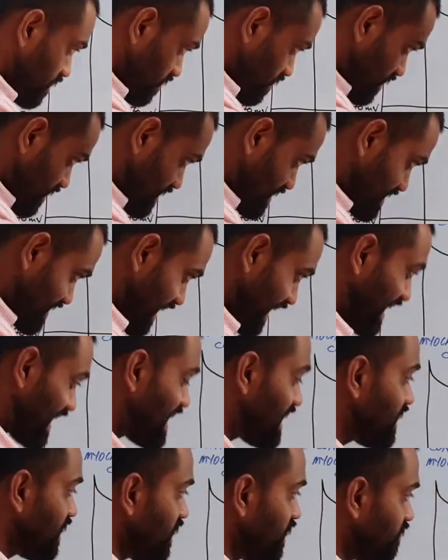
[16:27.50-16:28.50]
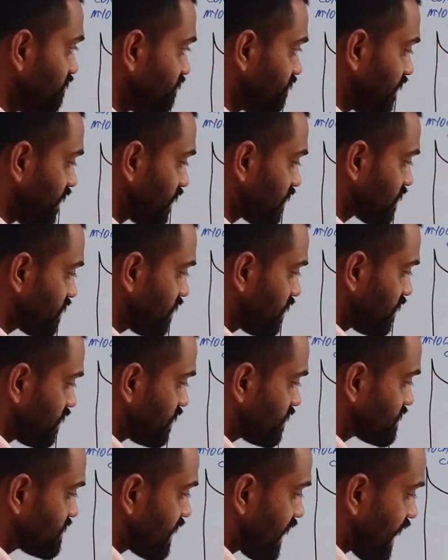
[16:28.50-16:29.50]
The second effect
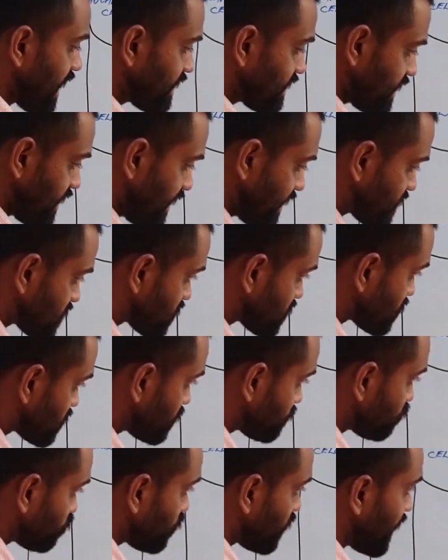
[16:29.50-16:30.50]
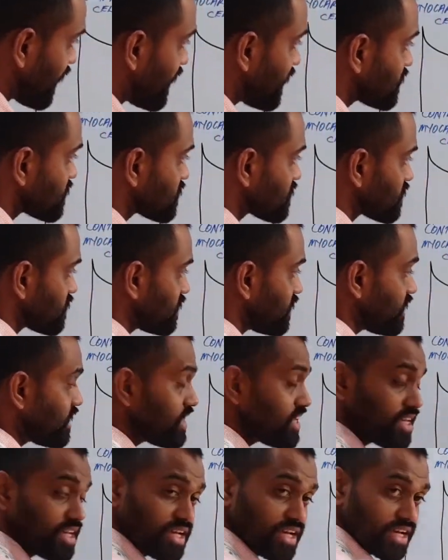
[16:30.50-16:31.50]
is that it stimulates
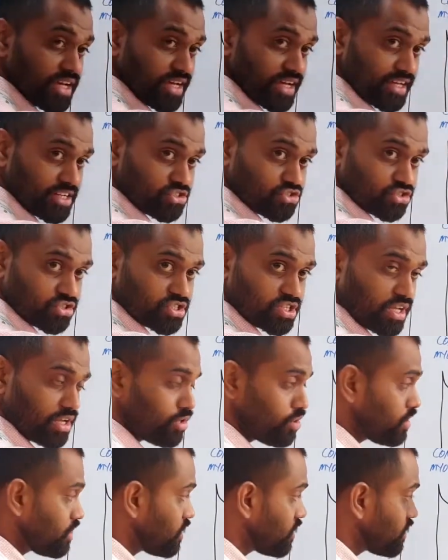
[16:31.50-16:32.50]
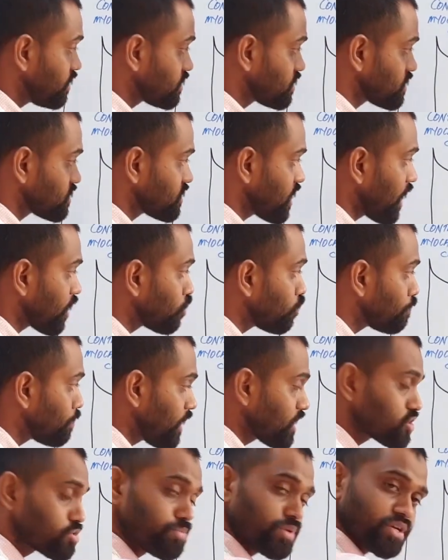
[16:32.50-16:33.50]
the intracellular
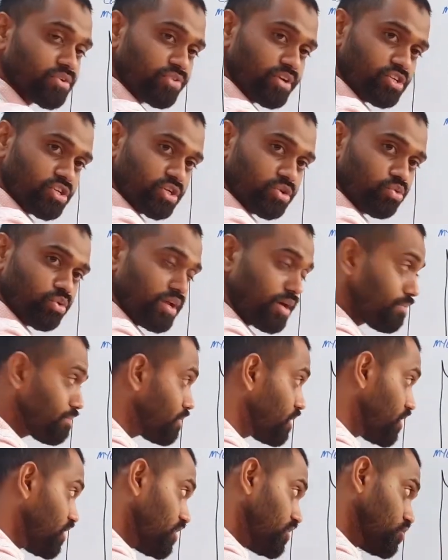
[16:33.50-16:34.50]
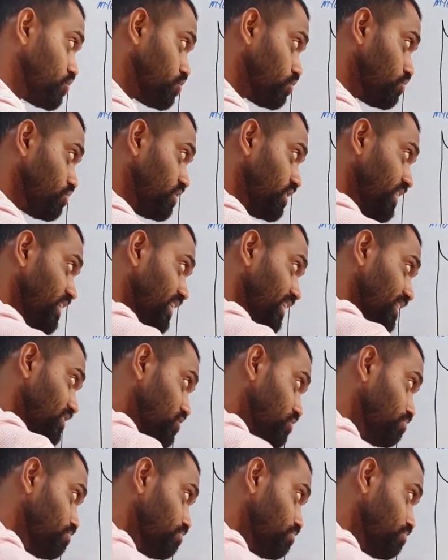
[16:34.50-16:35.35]
sarcoplasmic reticulum to release